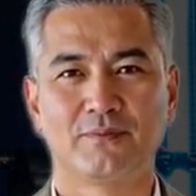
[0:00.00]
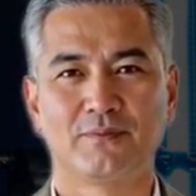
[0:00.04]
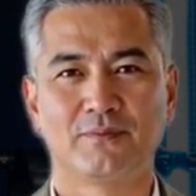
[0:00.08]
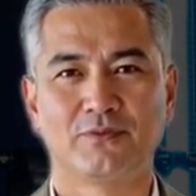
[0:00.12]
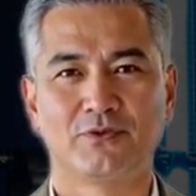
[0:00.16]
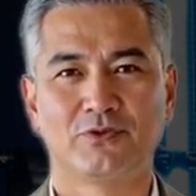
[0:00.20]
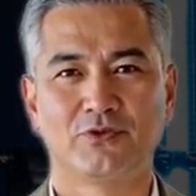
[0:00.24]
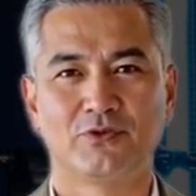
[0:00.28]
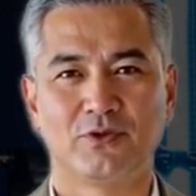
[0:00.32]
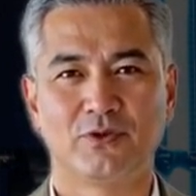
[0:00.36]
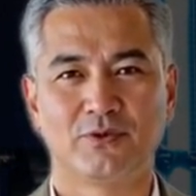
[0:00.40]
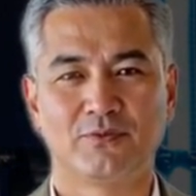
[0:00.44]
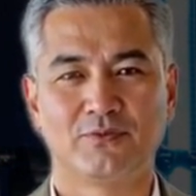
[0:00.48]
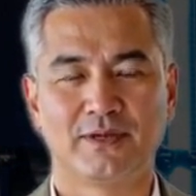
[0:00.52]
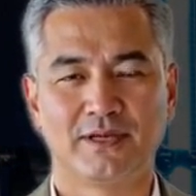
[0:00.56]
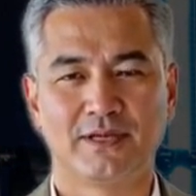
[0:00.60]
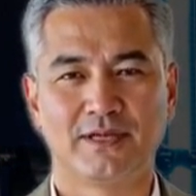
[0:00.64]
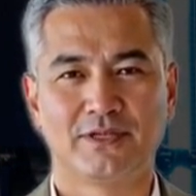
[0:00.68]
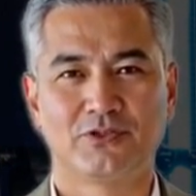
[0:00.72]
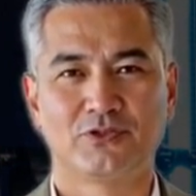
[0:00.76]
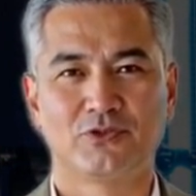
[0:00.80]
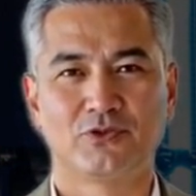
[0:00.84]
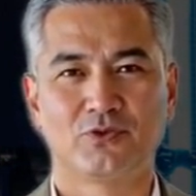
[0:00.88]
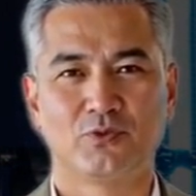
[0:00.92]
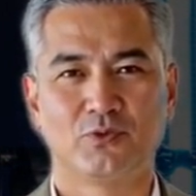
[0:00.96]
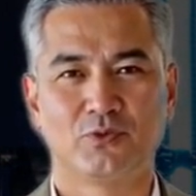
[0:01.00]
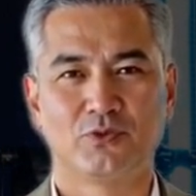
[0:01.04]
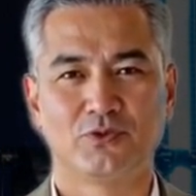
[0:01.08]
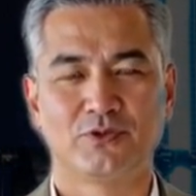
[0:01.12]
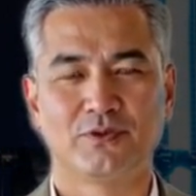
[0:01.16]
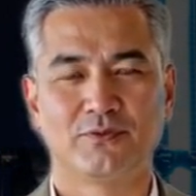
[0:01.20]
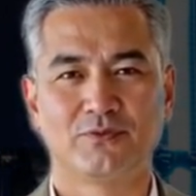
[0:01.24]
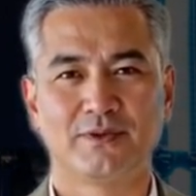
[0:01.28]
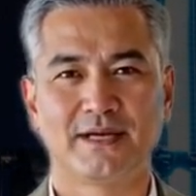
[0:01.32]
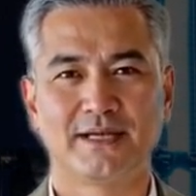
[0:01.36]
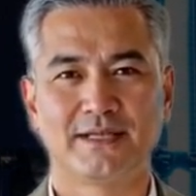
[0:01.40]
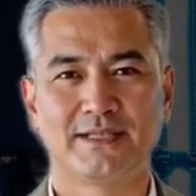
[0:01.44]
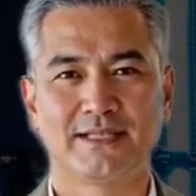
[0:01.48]
serving as tools
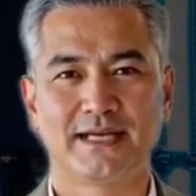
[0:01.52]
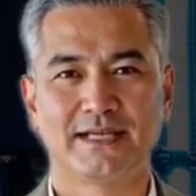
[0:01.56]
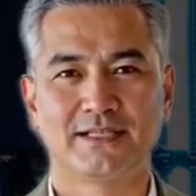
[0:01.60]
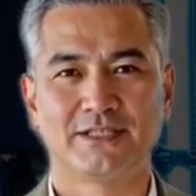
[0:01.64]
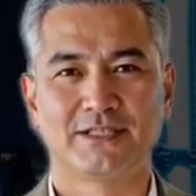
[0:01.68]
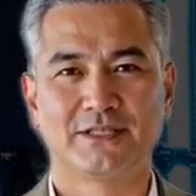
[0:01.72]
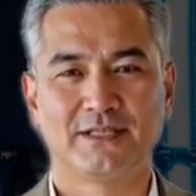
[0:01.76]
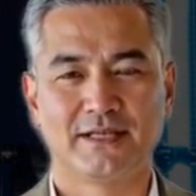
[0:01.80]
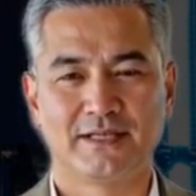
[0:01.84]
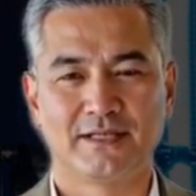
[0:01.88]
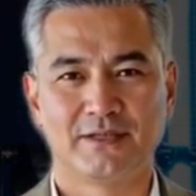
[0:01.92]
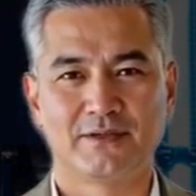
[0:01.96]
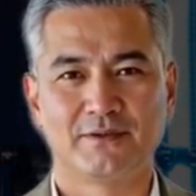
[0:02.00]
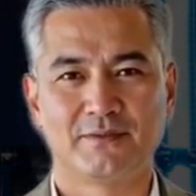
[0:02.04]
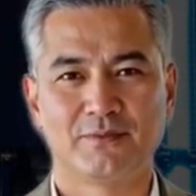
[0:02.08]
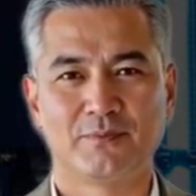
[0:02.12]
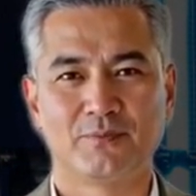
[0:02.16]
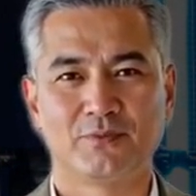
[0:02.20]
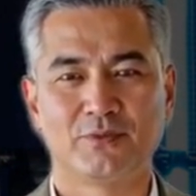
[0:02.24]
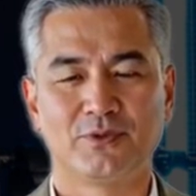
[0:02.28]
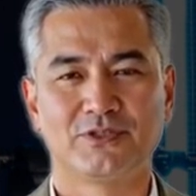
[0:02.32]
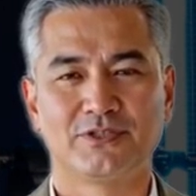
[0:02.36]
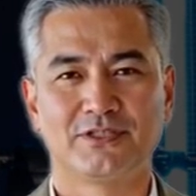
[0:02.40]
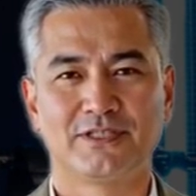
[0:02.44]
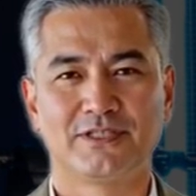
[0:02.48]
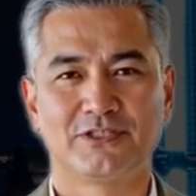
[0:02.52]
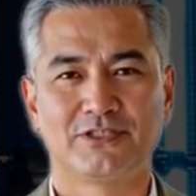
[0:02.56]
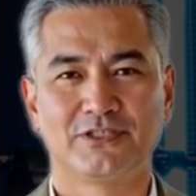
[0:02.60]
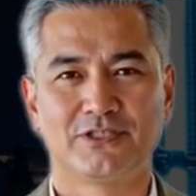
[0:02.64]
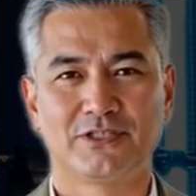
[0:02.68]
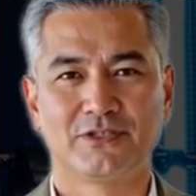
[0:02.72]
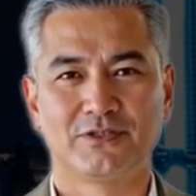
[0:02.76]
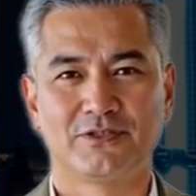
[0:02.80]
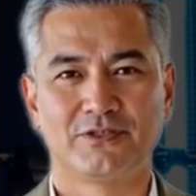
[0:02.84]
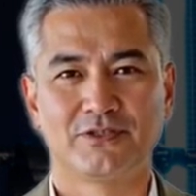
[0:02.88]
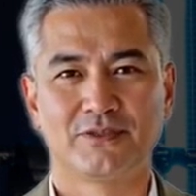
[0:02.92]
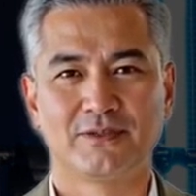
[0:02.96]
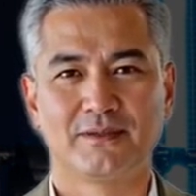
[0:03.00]
of identity,
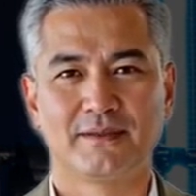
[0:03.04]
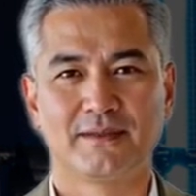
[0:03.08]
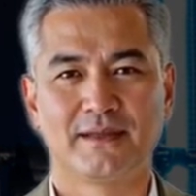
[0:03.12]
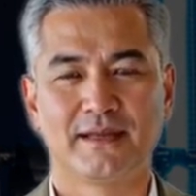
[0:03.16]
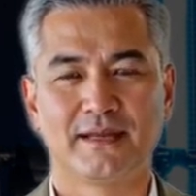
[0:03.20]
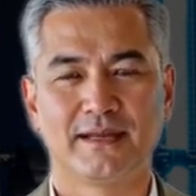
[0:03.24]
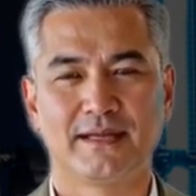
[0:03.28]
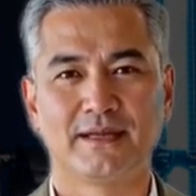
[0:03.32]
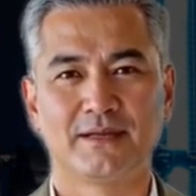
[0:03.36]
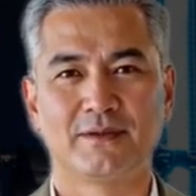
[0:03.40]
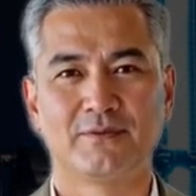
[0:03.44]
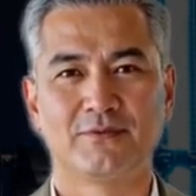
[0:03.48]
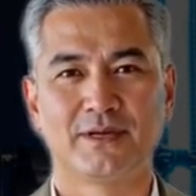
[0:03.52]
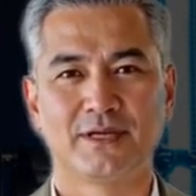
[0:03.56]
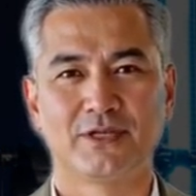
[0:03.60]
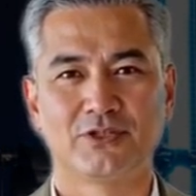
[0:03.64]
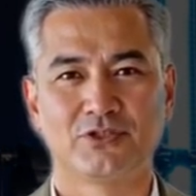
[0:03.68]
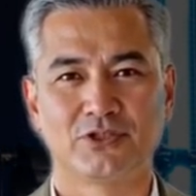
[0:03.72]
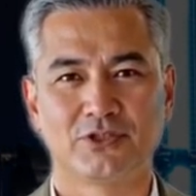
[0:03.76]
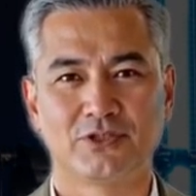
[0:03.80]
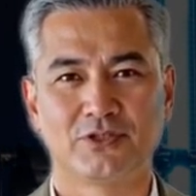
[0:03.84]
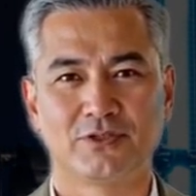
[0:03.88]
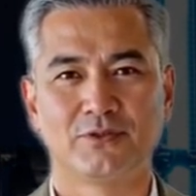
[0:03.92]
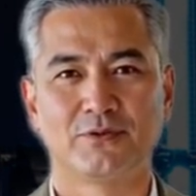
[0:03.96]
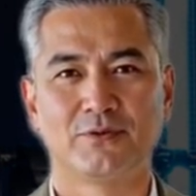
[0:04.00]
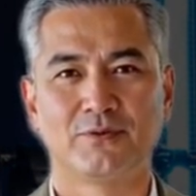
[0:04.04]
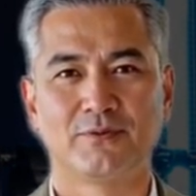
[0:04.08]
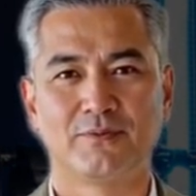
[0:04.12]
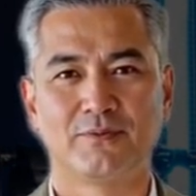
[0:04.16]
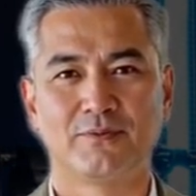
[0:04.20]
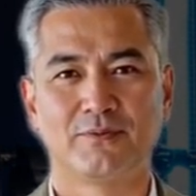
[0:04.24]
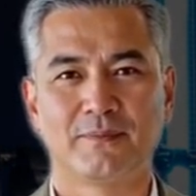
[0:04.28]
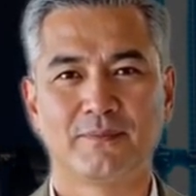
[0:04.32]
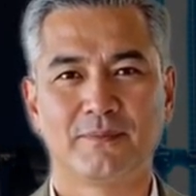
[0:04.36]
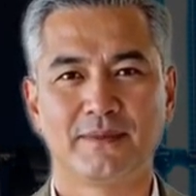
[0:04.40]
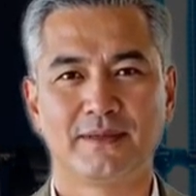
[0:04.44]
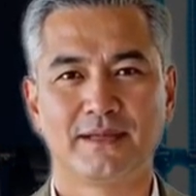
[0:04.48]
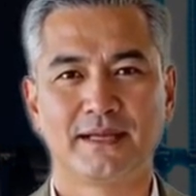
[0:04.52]
resistance, and innovation.
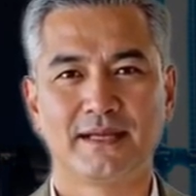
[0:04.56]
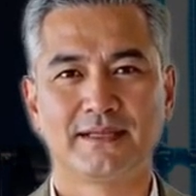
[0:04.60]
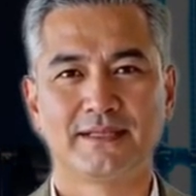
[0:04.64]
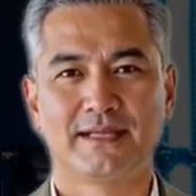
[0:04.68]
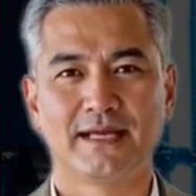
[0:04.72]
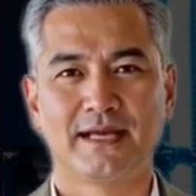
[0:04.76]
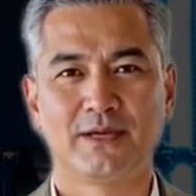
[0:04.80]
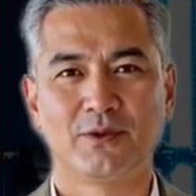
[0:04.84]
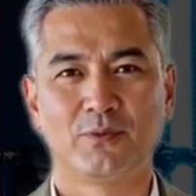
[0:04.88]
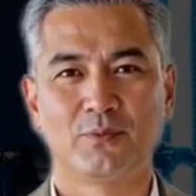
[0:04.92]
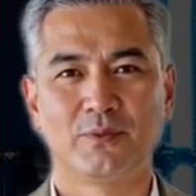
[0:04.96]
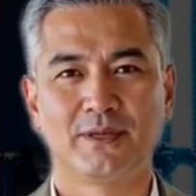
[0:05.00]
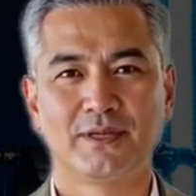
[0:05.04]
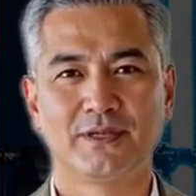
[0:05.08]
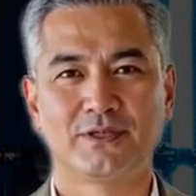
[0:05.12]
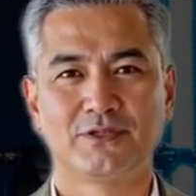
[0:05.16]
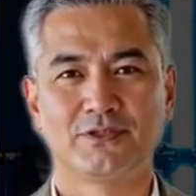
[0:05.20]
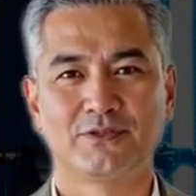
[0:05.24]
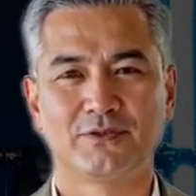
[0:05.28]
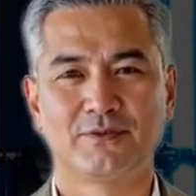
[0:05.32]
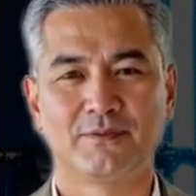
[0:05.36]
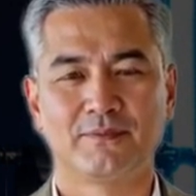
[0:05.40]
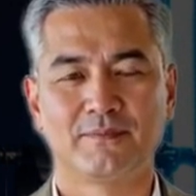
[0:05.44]
Key takeaways.